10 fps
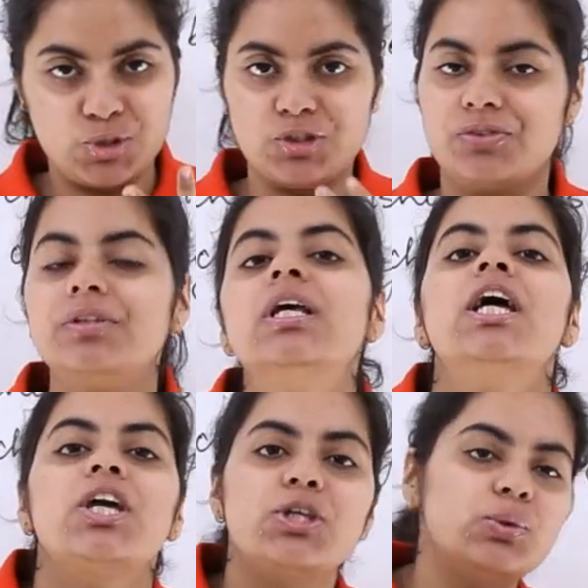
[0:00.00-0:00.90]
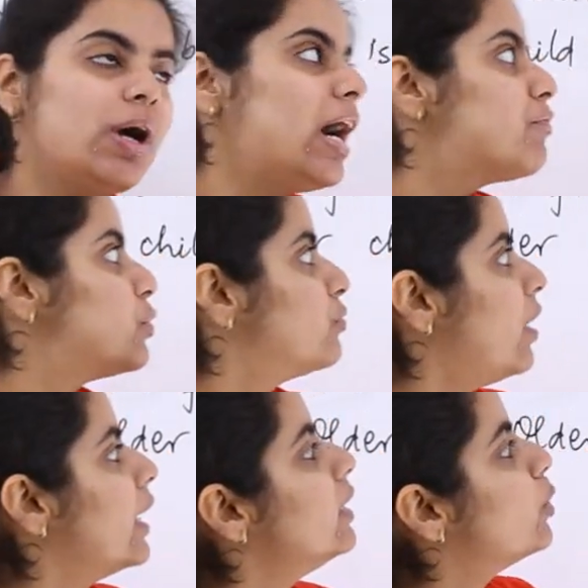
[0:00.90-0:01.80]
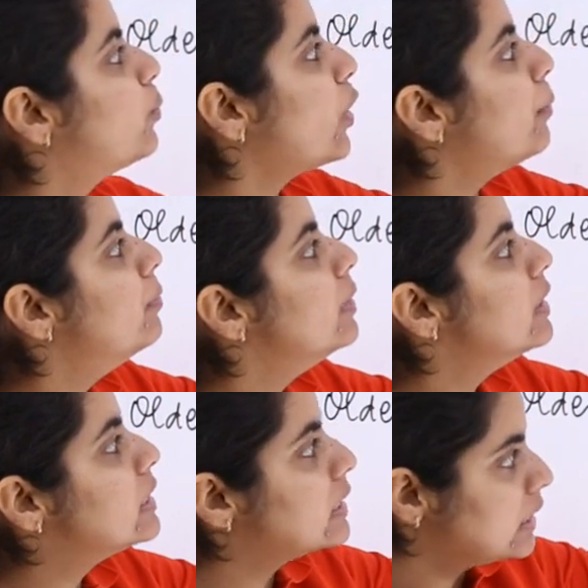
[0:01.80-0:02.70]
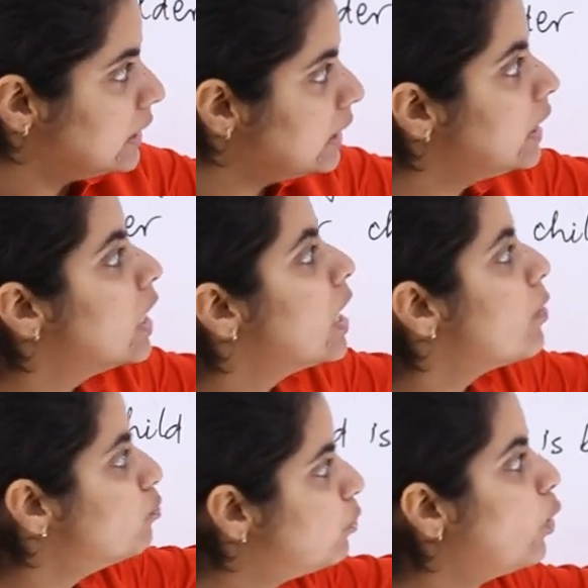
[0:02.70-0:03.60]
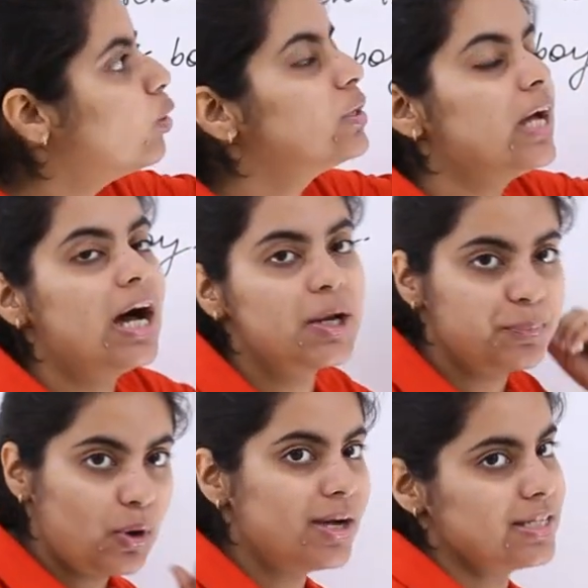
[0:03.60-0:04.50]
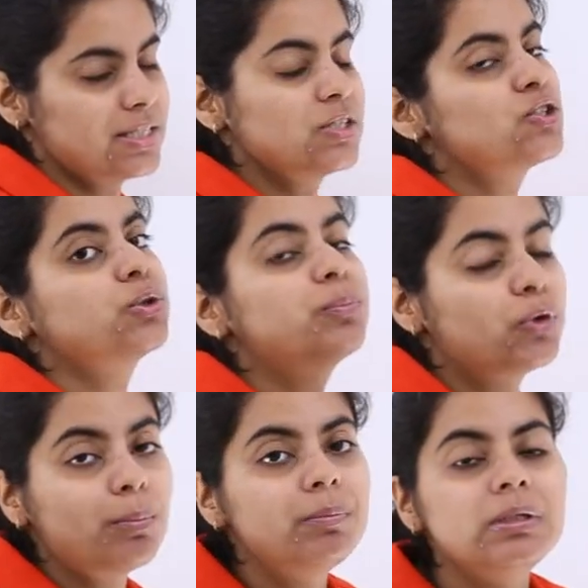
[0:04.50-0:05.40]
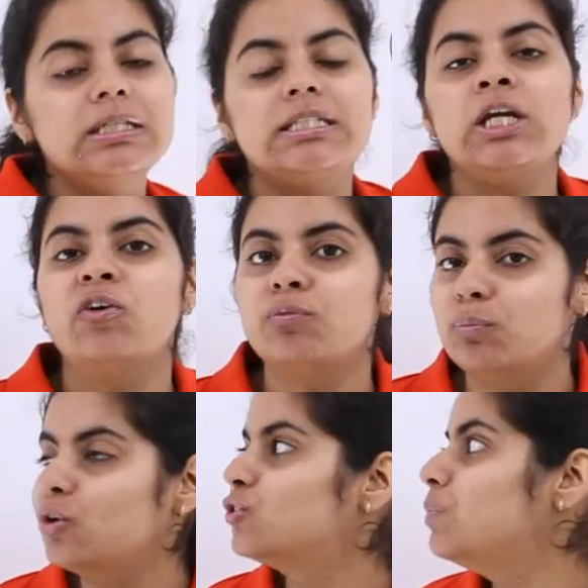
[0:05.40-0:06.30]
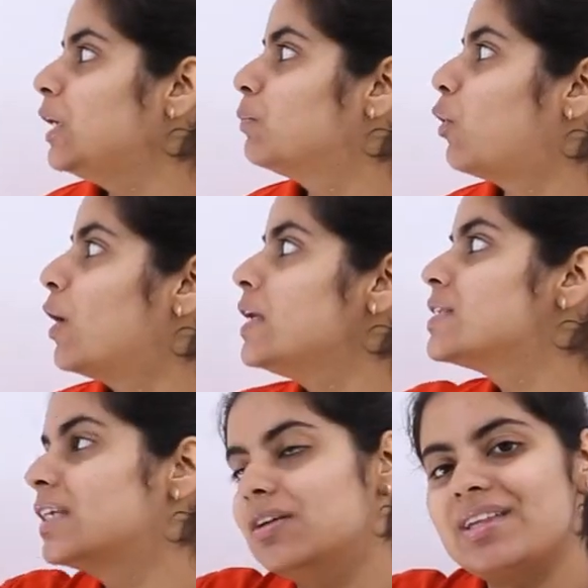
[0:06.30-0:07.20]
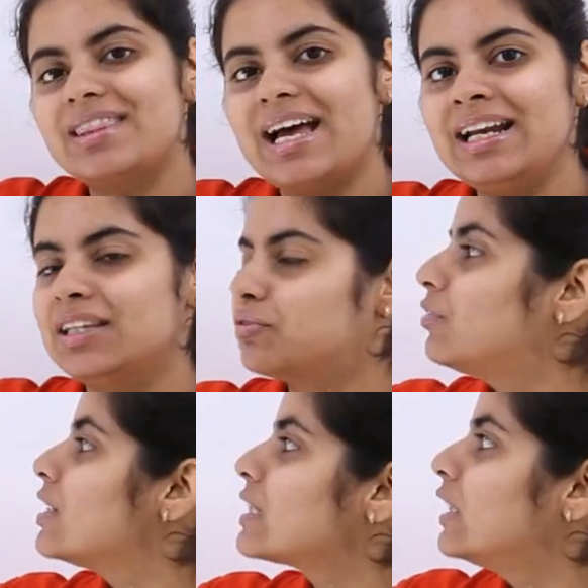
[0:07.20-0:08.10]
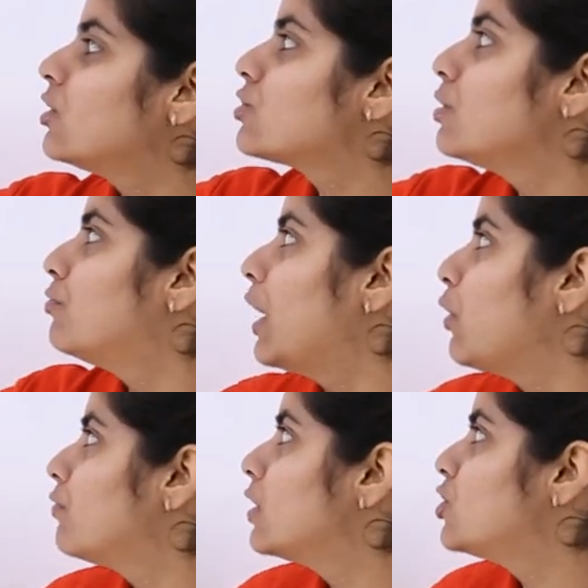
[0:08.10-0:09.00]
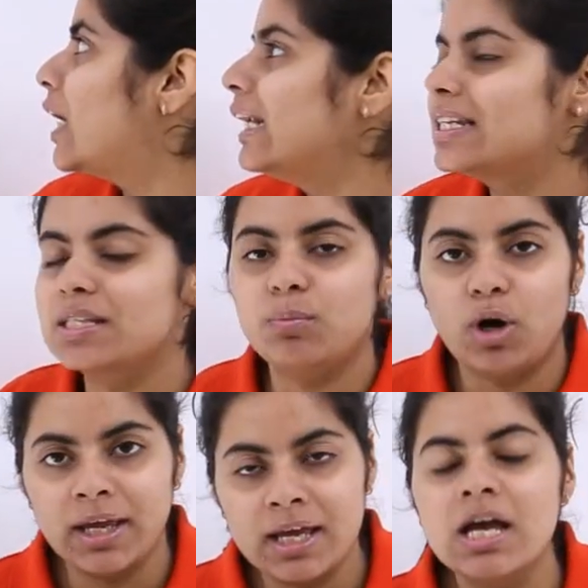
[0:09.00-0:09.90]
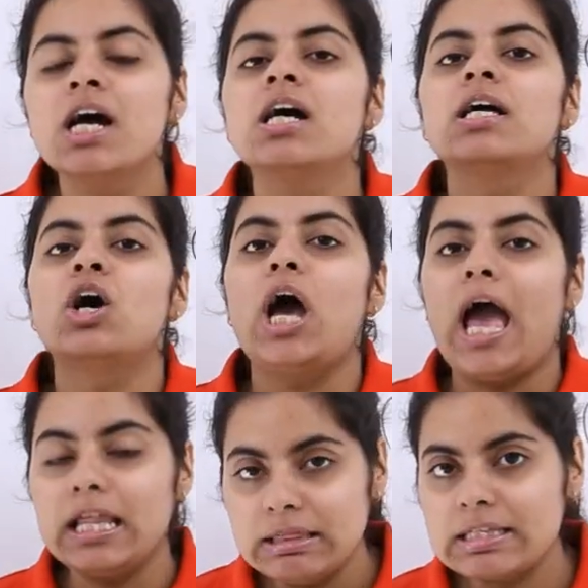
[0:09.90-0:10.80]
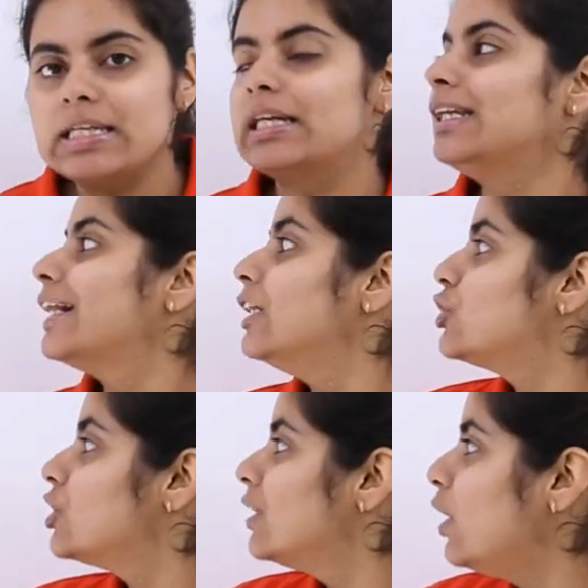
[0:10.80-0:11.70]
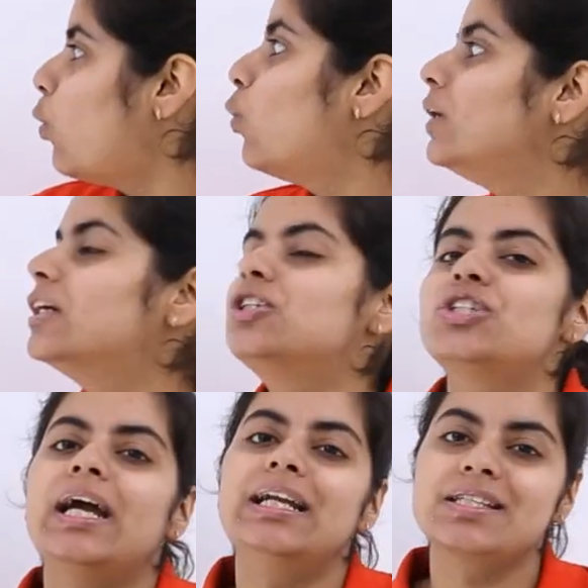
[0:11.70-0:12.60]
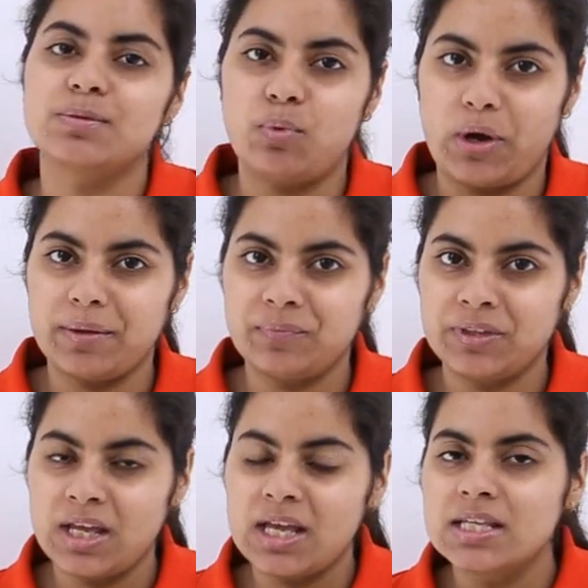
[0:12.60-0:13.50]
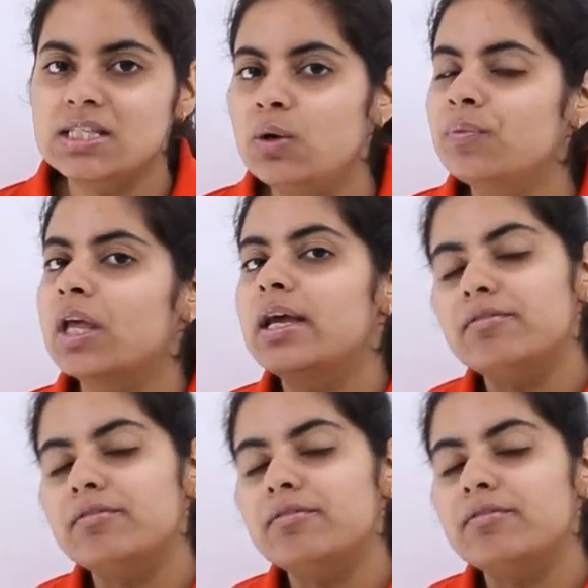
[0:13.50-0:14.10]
two children. You have to find the probability both are boys. So the probability of both being boys given that the first condition one of the child is a boy and the second condition the older child is a boy. So